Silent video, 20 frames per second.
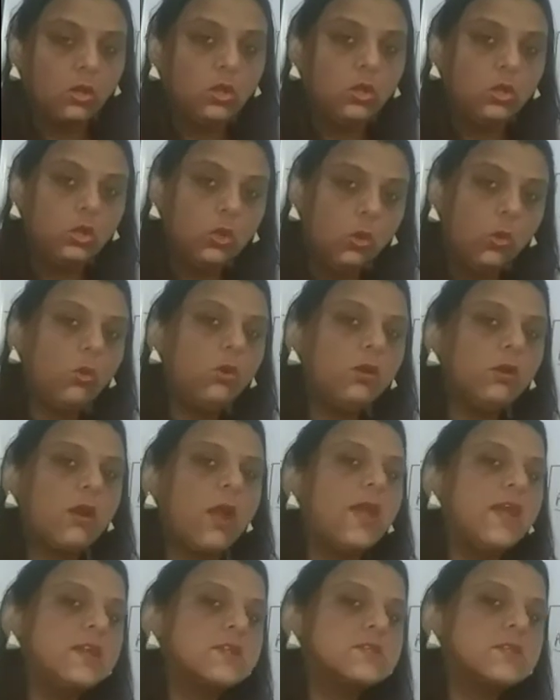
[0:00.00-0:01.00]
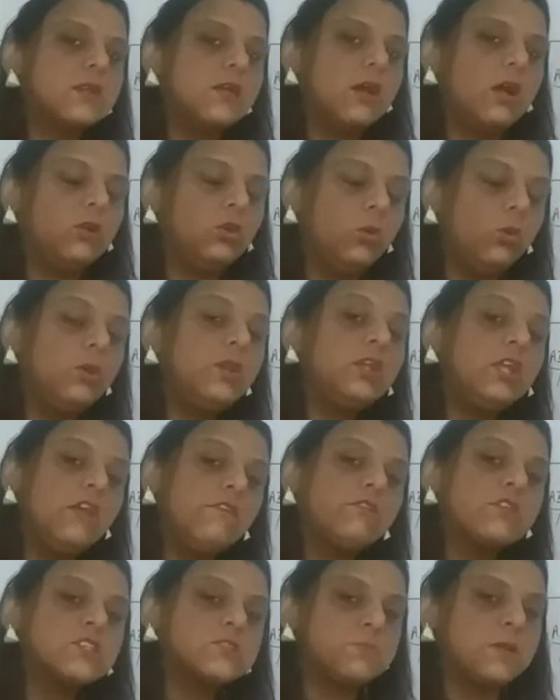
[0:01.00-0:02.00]
Don't write, don't give
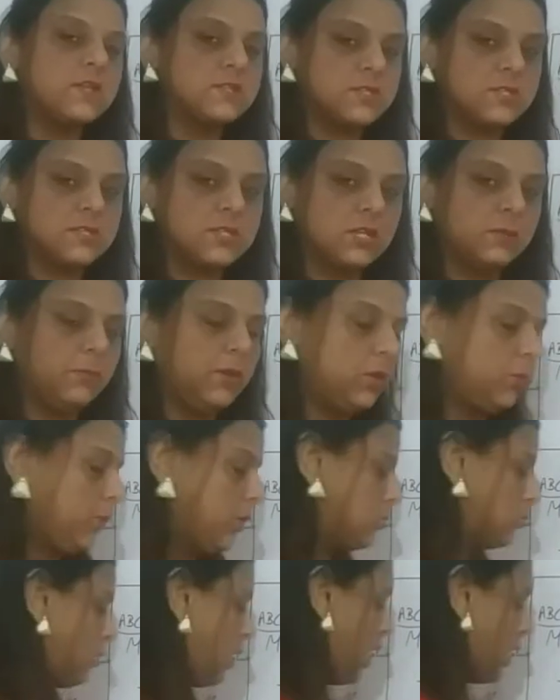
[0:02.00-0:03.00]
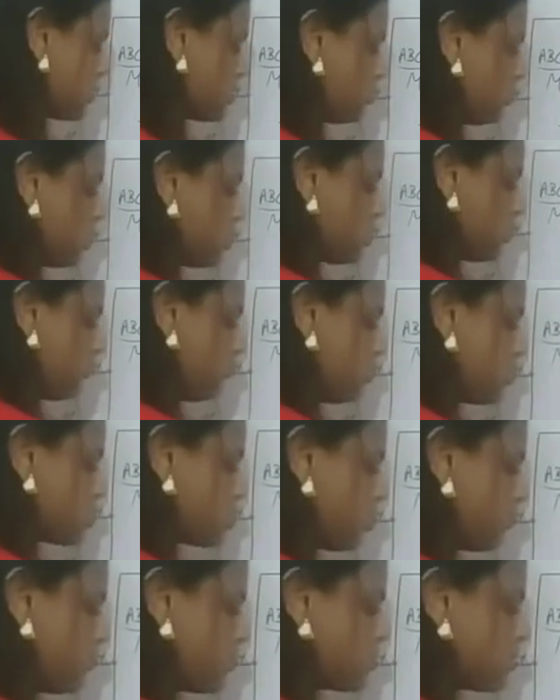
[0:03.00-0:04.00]
the spaces in between. So as soon as your full stop is